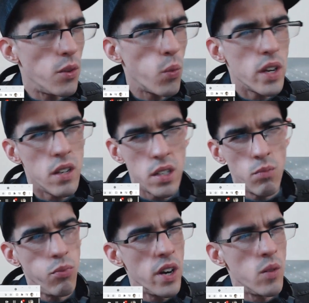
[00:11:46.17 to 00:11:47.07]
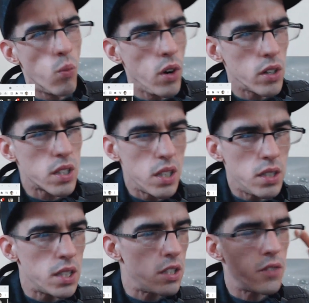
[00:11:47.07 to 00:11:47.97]
The way his brain works, he
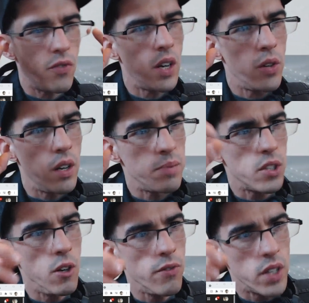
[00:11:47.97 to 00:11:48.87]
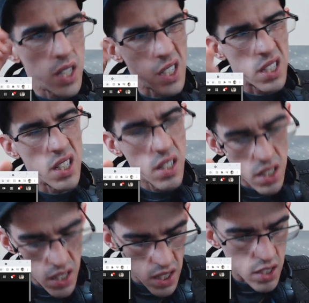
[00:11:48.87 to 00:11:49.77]
is just very observant. He sees
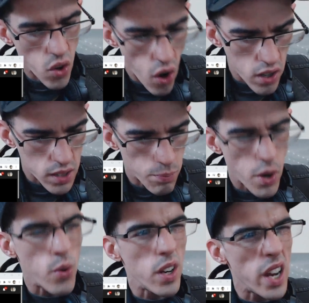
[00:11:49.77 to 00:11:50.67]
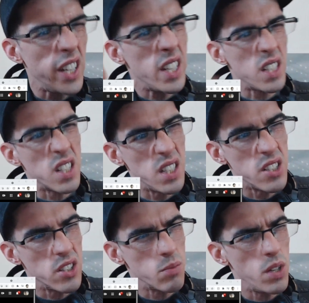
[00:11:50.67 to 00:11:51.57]
it, he talks about it, and he
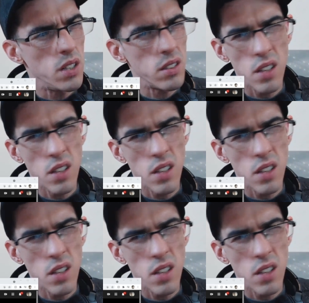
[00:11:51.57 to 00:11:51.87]
teaches, man.